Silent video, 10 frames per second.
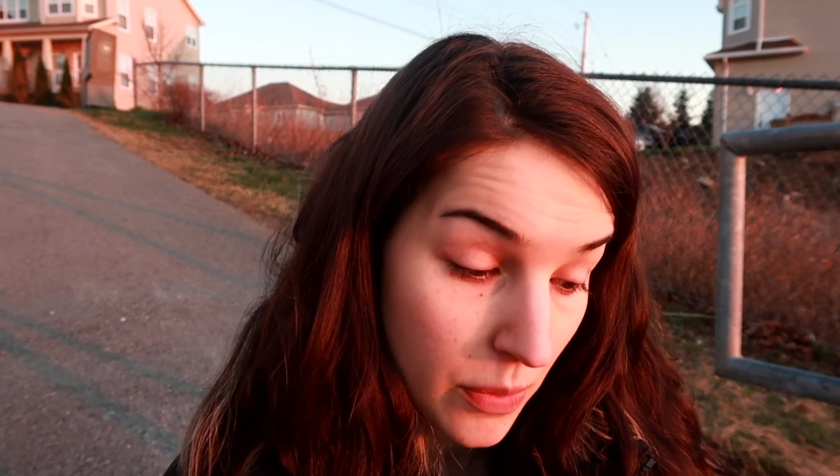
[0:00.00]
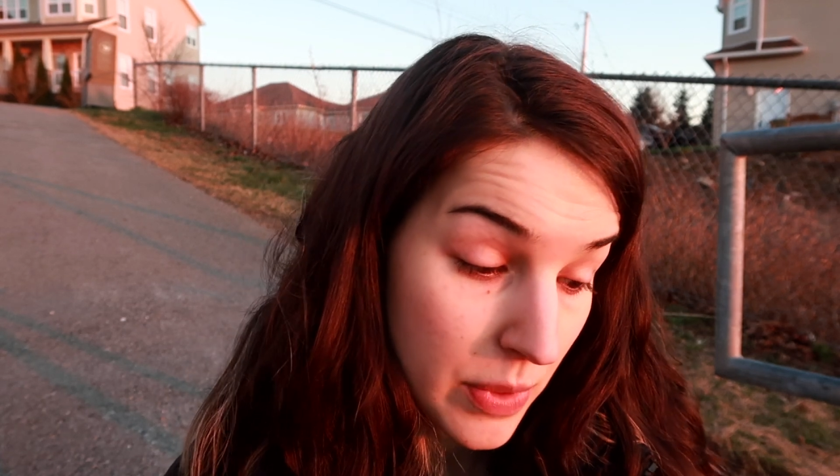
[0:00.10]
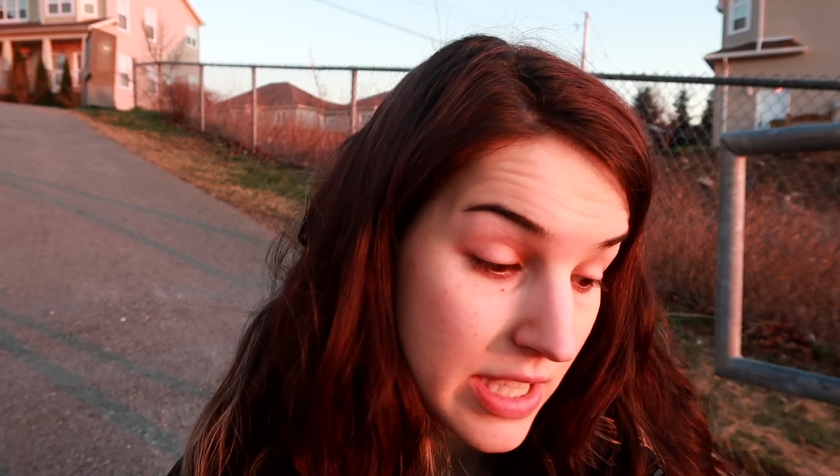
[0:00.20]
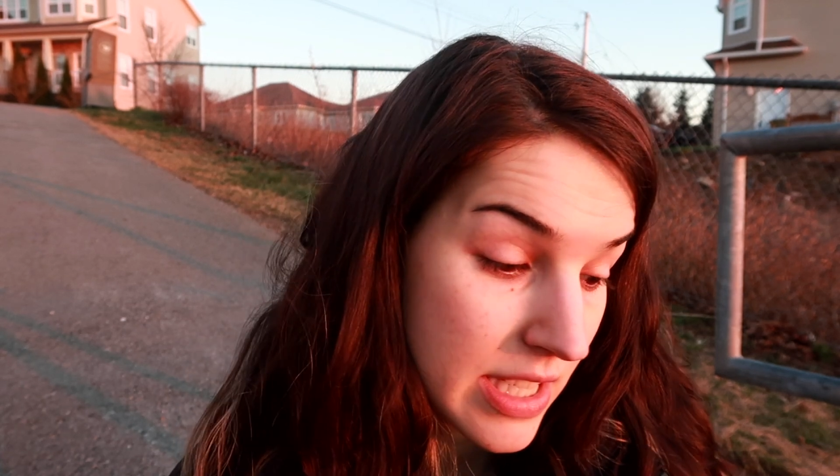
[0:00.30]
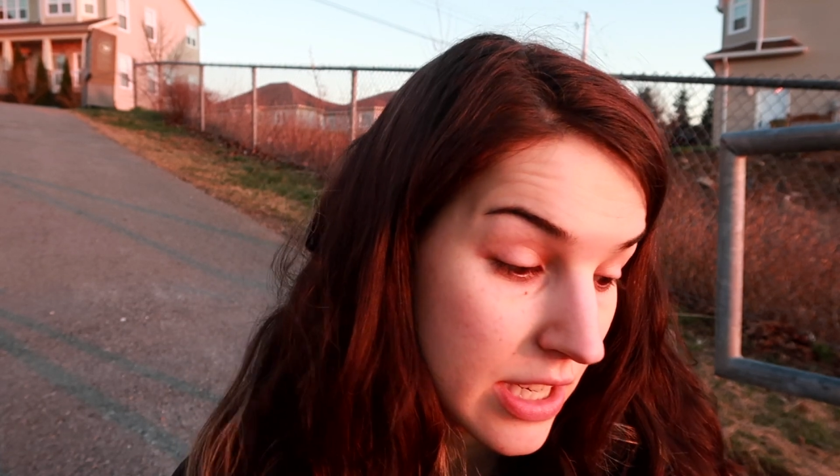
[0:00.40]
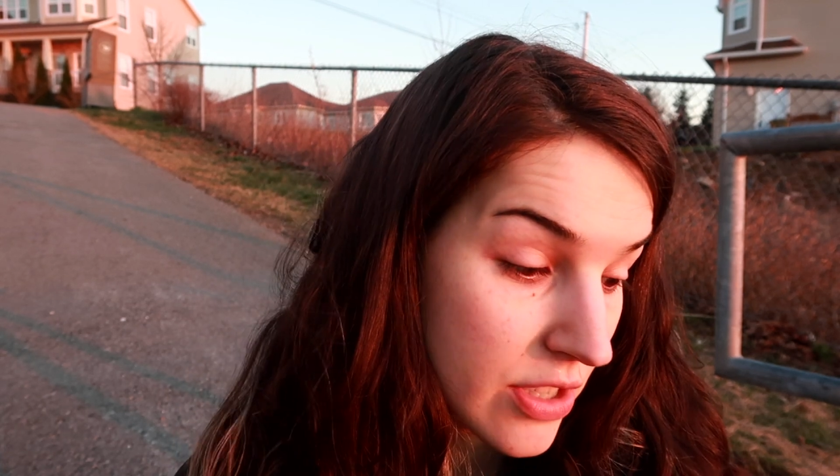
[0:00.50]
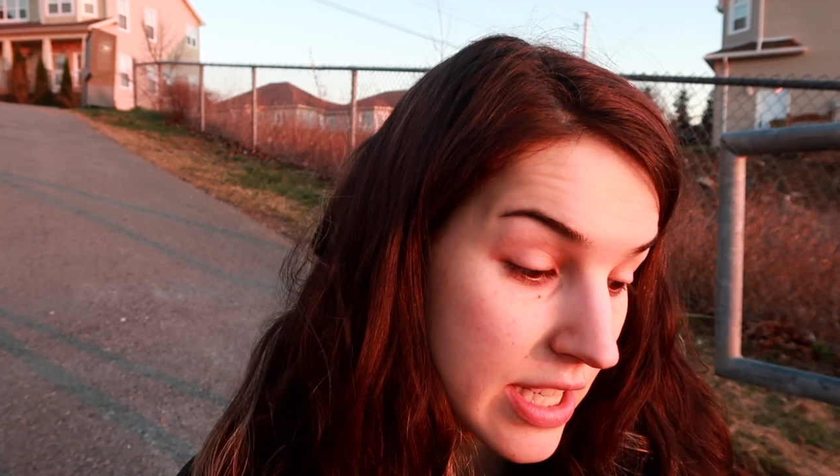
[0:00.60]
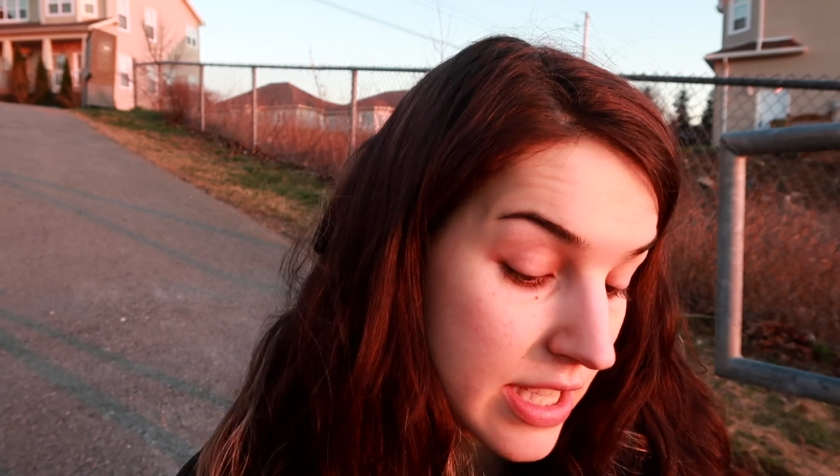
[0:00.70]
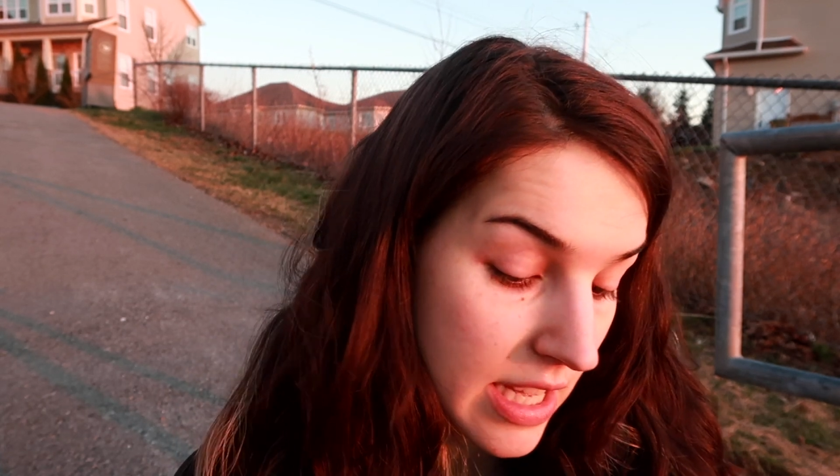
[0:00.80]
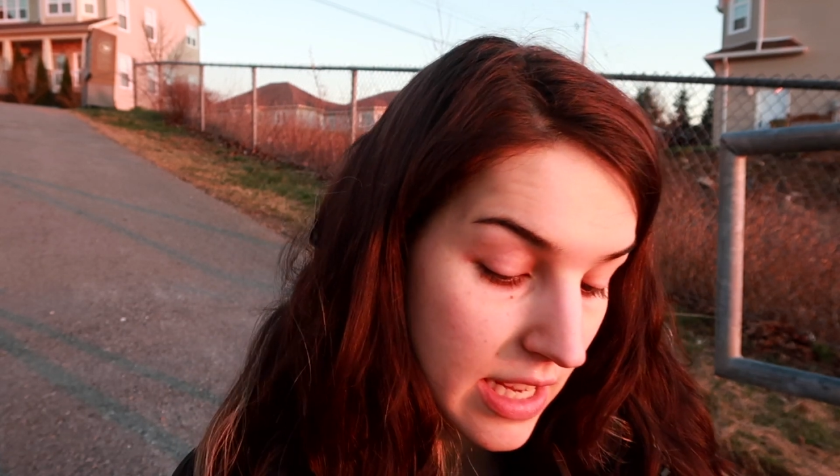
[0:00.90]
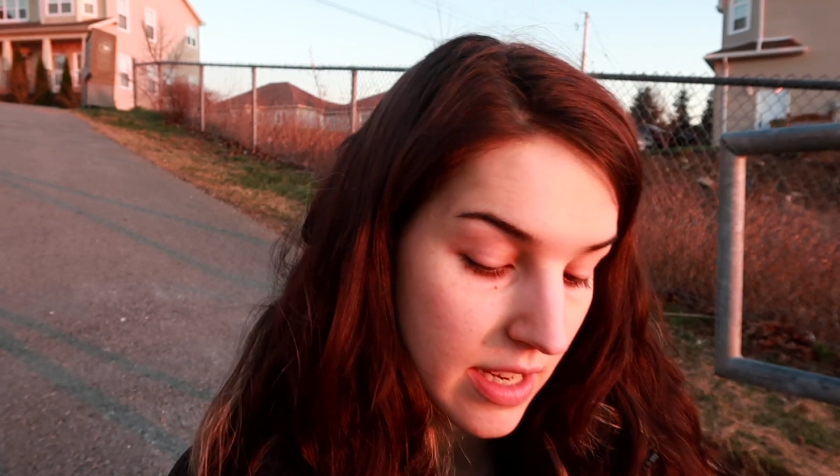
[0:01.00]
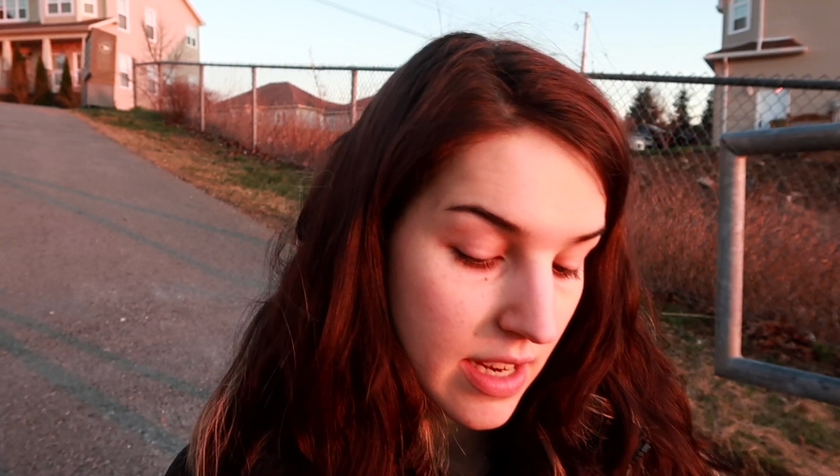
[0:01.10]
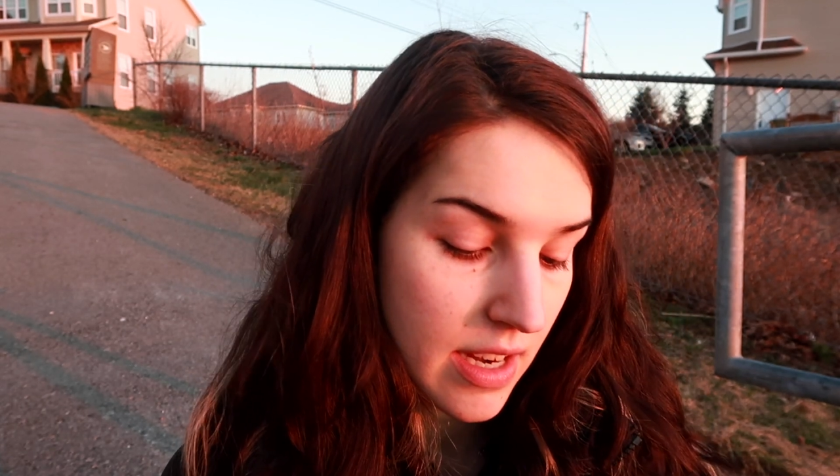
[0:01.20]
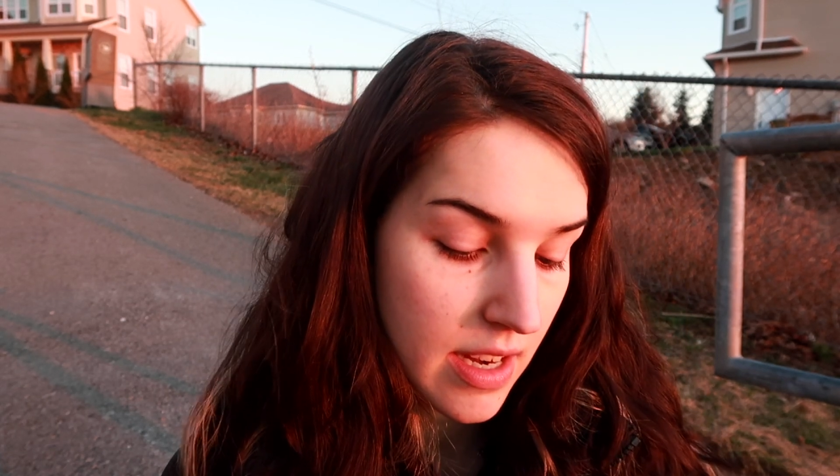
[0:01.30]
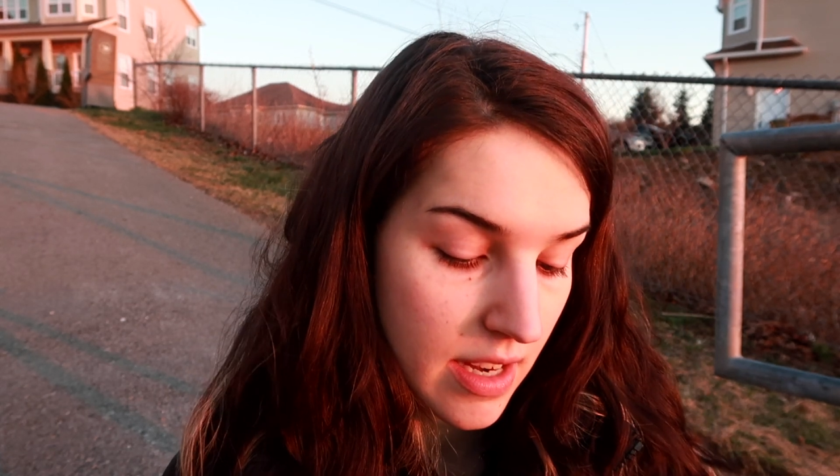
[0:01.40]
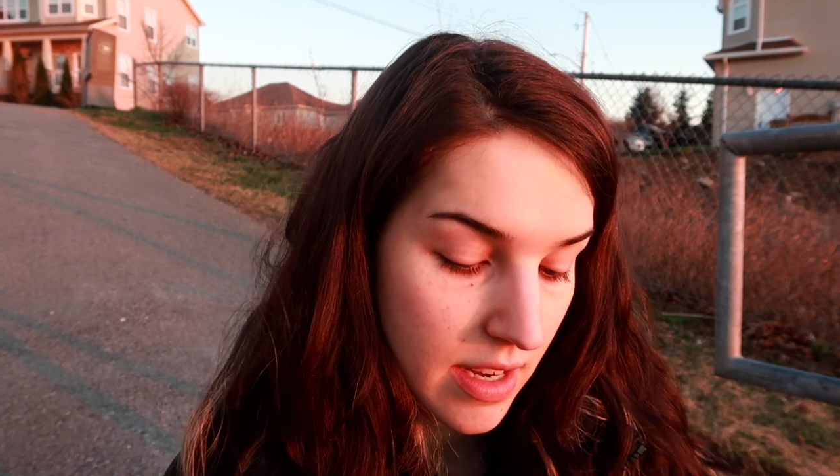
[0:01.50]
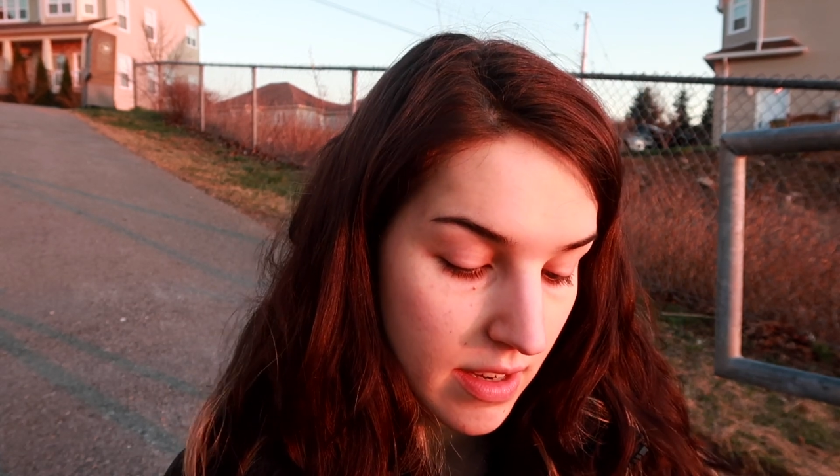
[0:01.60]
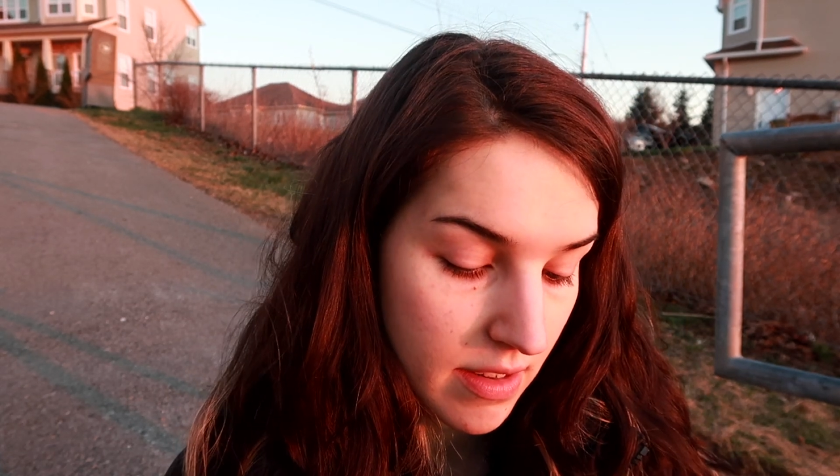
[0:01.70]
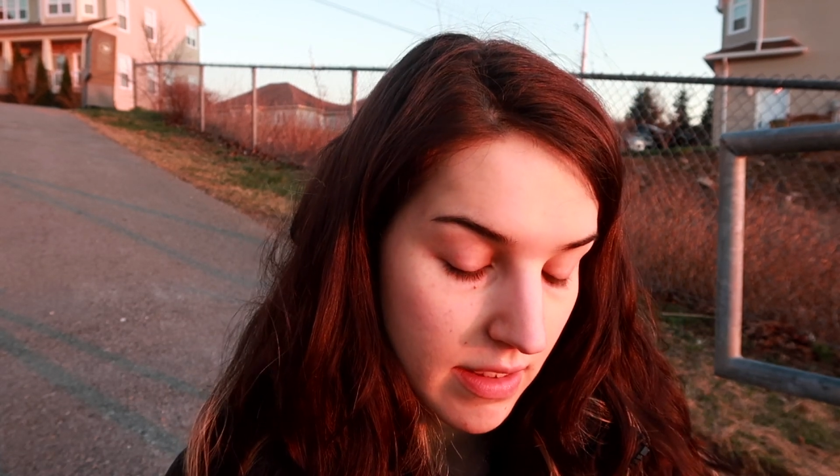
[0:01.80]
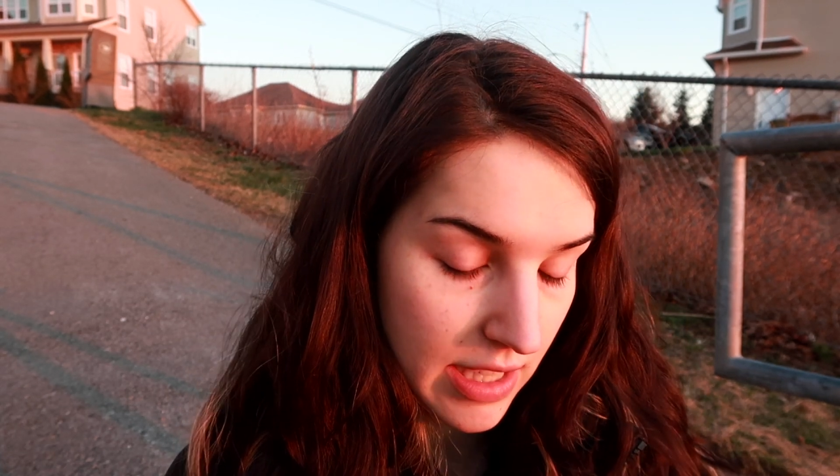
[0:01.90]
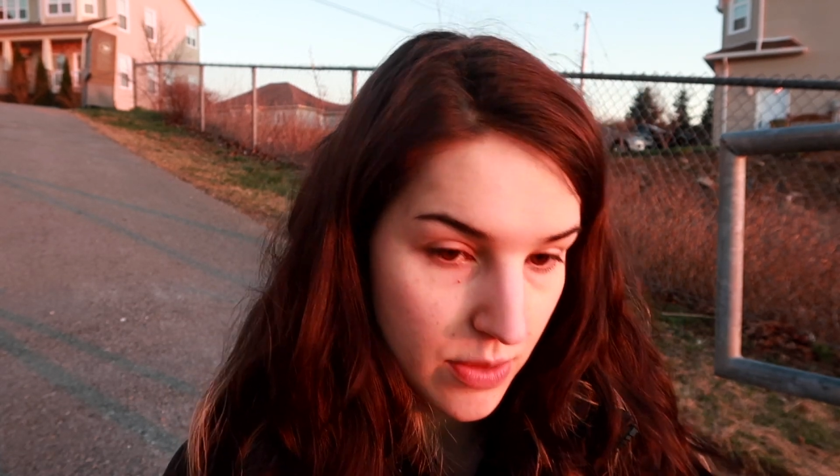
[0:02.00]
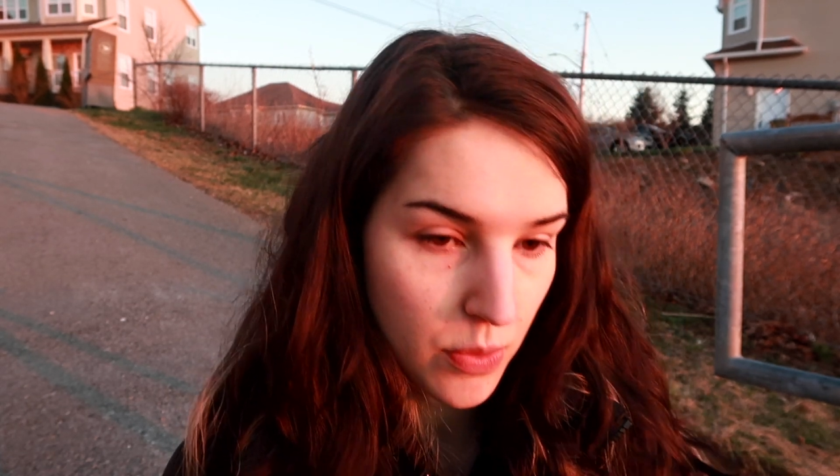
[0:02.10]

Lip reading: we just need to trust that things